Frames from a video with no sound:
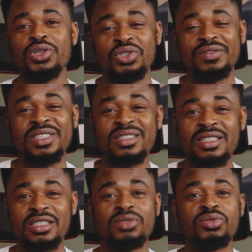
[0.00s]
most of these
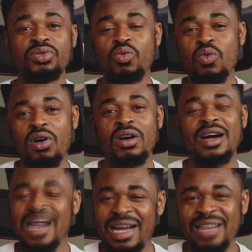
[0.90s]
skills
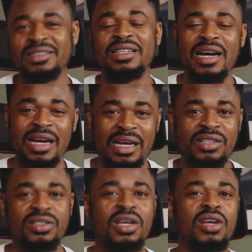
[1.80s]
work hand in
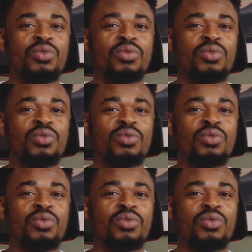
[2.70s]
hand